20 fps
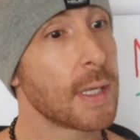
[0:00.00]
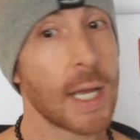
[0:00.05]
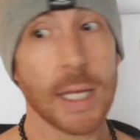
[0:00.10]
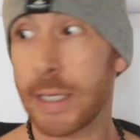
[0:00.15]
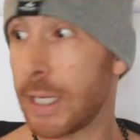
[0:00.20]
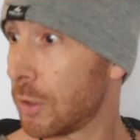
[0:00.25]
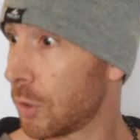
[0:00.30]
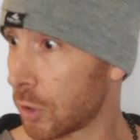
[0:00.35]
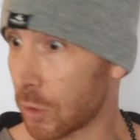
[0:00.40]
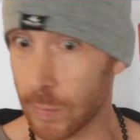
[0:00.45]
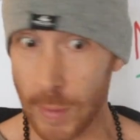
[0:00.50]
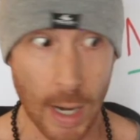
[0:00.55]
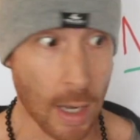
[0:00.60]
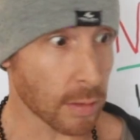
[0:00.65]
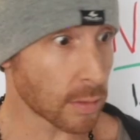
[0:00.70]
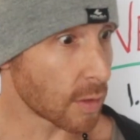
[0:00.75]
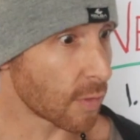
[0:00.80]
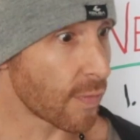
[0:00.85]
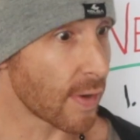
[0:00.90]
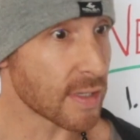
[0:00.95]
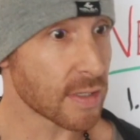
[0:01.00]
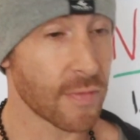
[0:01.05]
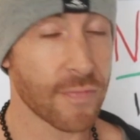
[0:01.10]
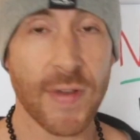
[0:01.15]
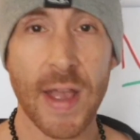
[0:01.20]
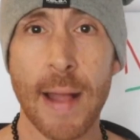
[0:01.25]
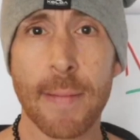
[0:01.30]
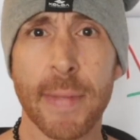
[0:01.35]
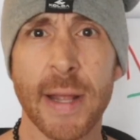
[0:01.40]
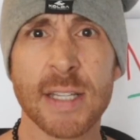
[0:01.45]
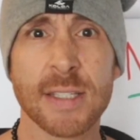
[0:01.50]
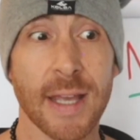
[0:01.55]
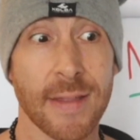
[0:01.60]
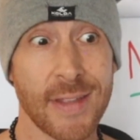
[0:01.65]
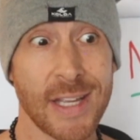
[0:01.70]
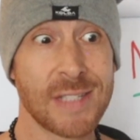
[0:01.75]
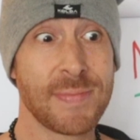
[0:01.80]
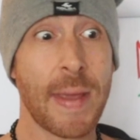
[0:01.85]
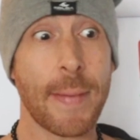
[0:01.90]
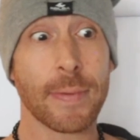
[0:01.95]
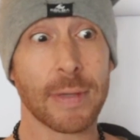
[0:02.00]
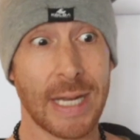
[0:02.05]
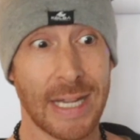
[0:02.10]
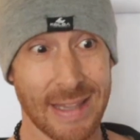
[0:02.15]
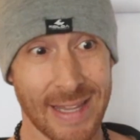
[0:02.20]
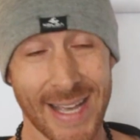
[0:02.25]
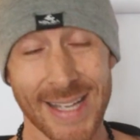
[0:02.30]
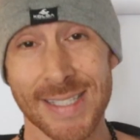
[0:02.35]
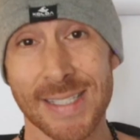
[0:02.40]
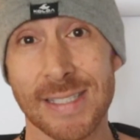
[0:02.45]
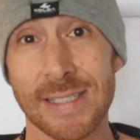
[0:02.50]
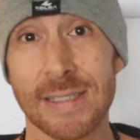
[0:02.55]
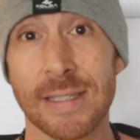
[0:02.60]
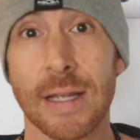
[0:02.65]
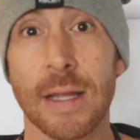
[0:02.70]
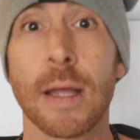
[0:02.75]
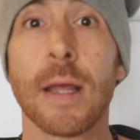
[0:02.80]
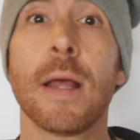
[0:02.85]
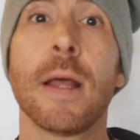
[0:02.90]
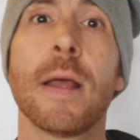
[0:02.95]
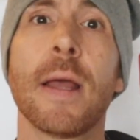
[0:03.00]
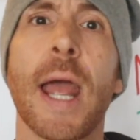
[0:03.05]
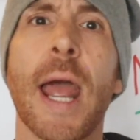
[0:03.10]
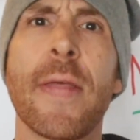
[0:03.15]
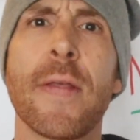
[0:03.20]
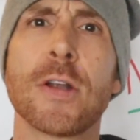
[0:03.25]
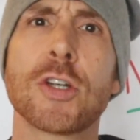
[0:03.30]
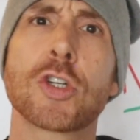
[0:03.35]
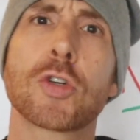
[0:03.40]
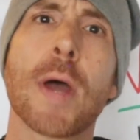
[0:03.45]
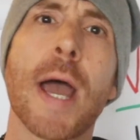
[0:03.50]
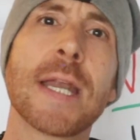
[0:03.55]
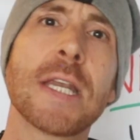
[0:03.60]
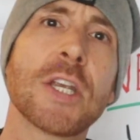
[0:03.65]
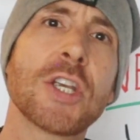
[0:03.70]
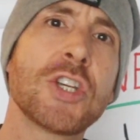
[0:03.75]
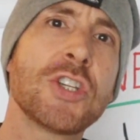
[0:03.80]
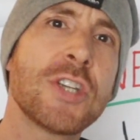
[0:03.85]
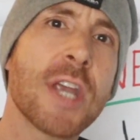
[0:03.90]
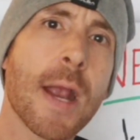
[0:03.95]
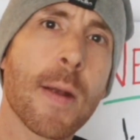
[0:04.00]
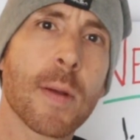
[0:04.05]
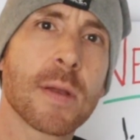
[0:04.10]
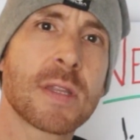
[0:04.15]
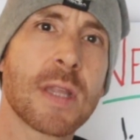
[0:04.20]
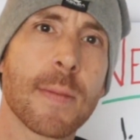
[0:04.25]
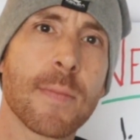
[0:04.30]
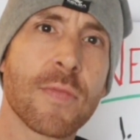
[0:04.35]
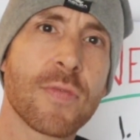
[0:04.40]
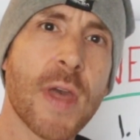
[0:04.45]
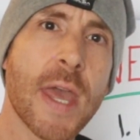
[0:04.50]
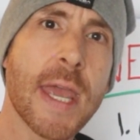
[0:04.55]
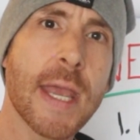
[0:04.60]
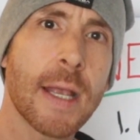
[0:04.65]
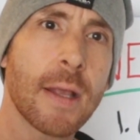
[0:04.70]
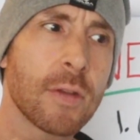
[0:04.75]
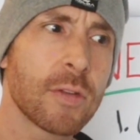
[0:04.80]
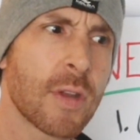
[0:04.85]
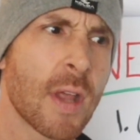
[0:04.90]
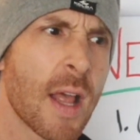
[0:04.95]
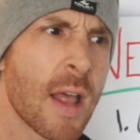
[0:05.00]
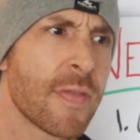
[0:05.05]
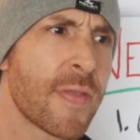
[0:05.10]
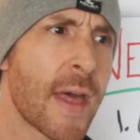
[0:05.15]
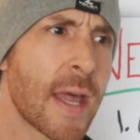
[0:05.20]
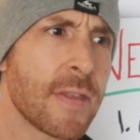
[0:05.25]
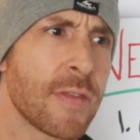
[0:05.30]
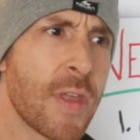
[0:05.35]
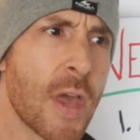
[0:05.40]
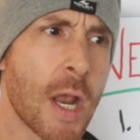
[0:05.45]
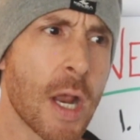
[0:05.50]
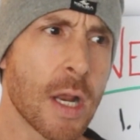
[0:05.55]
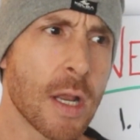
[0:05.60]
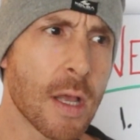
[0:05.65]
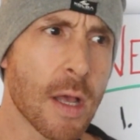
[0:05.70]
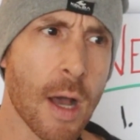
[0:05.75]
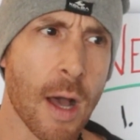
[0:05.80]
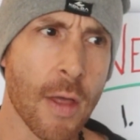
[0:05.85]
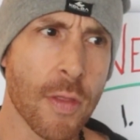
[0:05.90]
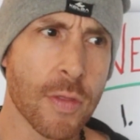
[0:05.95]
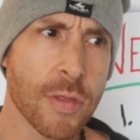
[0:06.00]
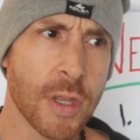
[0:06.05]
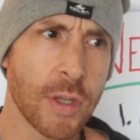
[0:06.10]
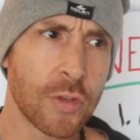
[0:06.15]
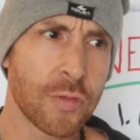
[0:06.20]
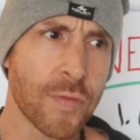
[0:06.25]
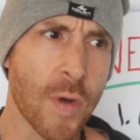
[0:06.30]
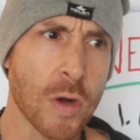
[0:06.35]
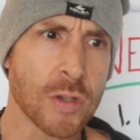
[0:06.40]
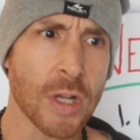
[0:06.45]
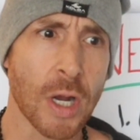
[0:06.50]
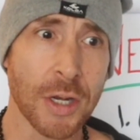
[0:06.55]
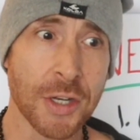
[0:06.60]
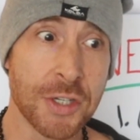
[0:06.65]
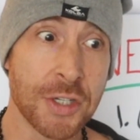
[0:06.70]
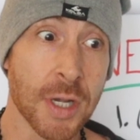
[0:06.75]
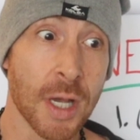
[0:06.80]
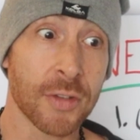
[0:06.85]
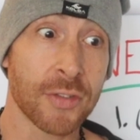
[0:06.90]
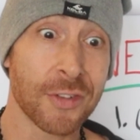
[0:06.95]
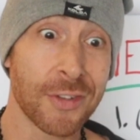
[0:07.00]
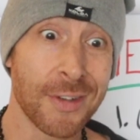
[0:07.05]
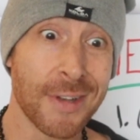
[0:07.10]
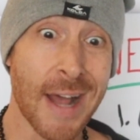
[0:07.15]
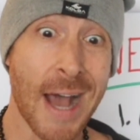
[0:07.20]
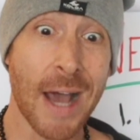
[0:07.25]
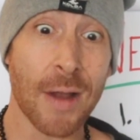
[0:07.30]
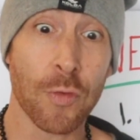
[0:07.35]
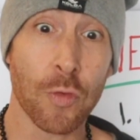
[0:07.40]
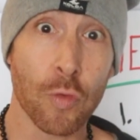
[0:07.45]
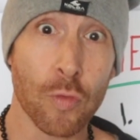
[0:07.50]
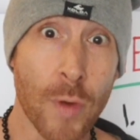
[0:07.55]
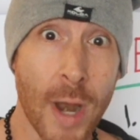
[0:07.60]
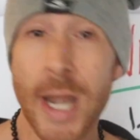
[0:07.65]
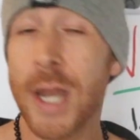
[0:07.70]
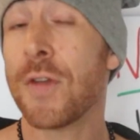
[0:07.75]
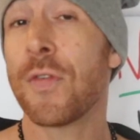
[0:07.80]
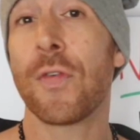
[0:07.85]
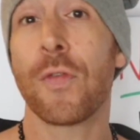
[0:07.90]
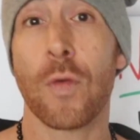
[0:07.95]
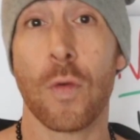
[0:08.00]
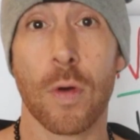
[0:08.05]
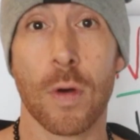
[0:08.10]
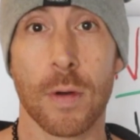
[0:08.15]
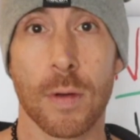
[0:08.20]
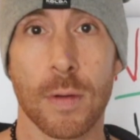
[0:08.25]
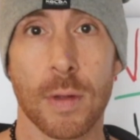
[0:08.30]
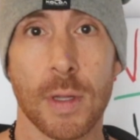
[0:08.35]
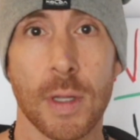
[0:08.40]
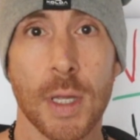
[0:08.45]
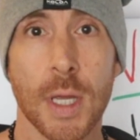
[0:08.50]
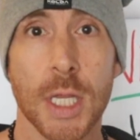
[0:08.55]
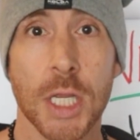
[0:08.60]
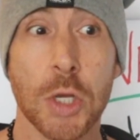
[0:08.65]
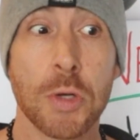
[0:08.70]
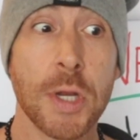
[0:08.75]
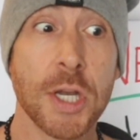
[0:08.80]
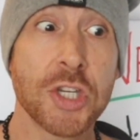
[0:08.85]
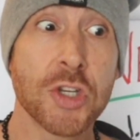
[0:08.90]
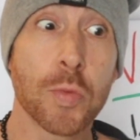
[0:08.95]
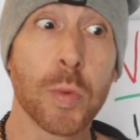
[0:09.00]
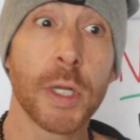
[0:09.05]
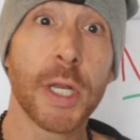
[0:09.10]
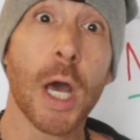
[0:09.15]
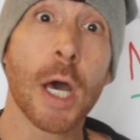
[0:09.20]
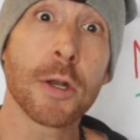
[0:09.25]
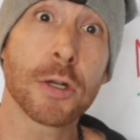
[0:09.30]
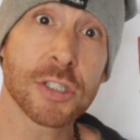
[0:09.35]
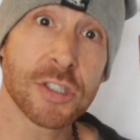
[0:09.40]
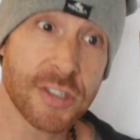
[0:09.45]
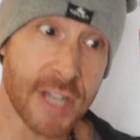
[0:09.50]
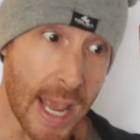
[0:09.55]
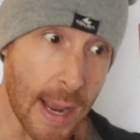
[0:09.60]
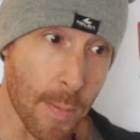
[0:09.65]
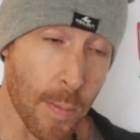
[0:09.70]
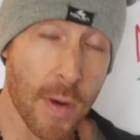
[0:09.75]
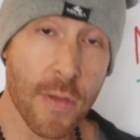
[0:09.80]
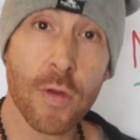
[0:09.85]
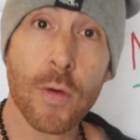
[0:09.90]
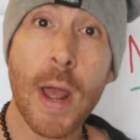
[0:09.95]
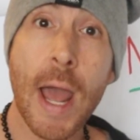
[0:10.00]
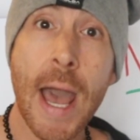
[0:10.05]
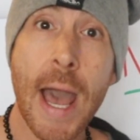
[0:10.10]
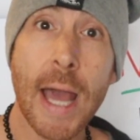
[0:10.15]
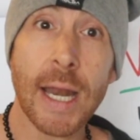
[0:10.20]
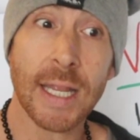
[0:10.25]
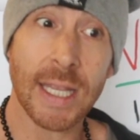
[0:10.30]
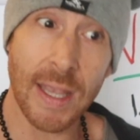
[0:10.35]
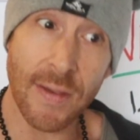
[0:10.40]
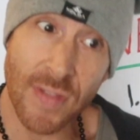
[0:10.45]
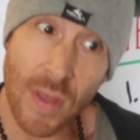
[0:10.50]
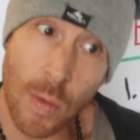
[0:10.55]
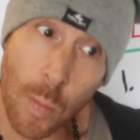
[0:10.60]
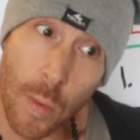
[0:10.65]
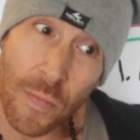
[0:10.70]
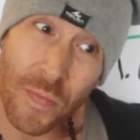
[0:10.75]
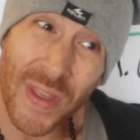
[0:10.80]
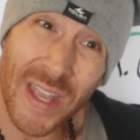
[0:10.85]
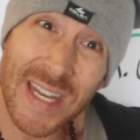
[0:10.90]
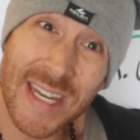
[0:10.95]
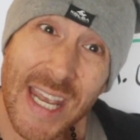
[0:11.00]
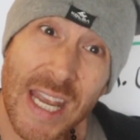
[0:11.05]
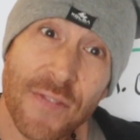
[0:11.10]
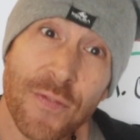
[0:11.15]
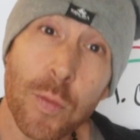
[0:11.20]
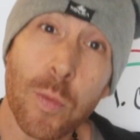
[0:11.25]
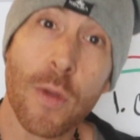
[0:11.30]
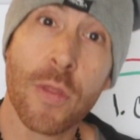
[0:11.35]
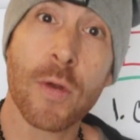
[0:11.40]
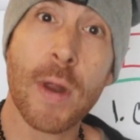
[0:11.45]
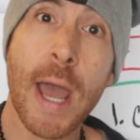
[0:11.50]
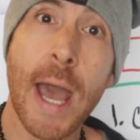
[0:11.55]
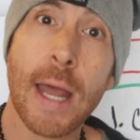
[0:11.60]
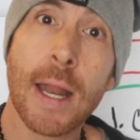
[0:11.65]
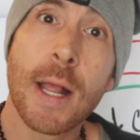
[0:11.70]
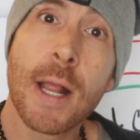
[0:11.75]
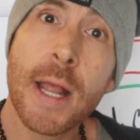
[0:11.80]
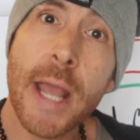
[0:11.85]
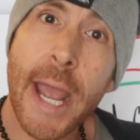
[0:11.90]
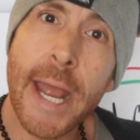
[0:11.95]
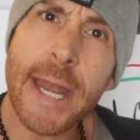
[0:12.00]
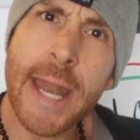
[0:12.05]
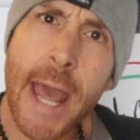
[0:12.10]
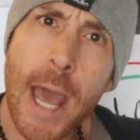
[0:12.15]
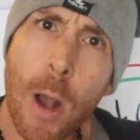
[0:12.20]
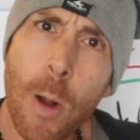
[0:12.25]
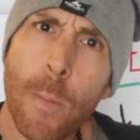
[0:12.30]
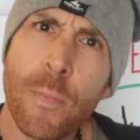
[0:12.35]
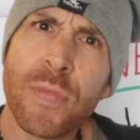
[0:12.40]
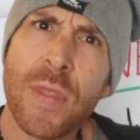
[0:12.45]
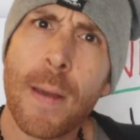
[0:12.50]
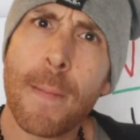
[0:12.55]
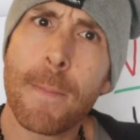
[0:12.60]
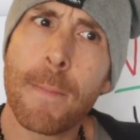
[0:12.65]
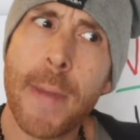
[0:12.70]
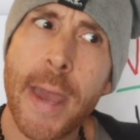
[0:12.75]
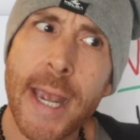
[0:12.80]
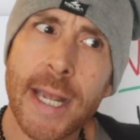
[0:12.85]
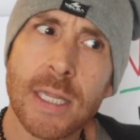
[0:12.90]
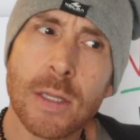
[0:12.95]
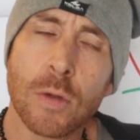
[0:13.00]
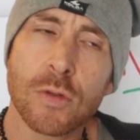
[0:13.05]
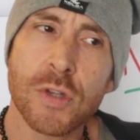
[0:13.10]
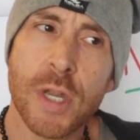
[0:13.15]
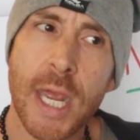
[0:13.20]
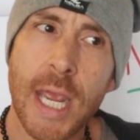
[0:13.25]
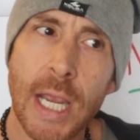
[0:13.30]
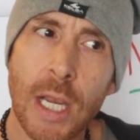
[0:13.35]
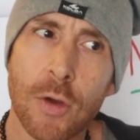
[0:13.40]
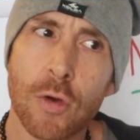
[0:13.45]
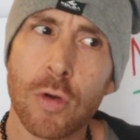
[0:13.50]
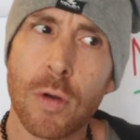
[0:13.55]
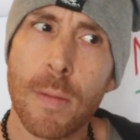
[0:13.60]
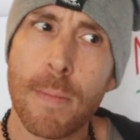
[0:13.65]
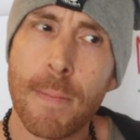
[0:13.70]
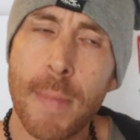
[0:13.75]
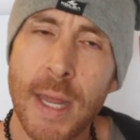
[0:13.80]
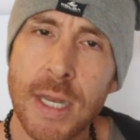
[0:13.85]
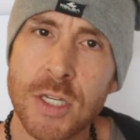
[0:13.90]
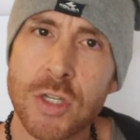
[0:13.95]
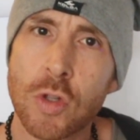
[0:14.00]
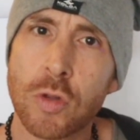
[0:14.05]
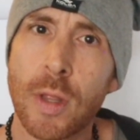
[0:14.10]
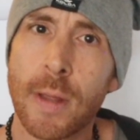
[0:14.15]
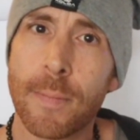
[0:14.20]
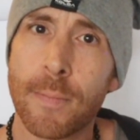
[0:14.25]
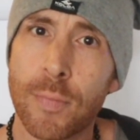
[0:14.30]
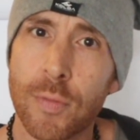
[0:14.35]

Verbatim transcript: and they look around at their friends and family and say, these people need this. And they're trying to share with them things that these folks are just not ready for. You need to really understand where they're at, give them what they need for where they're at, and help them make those incremental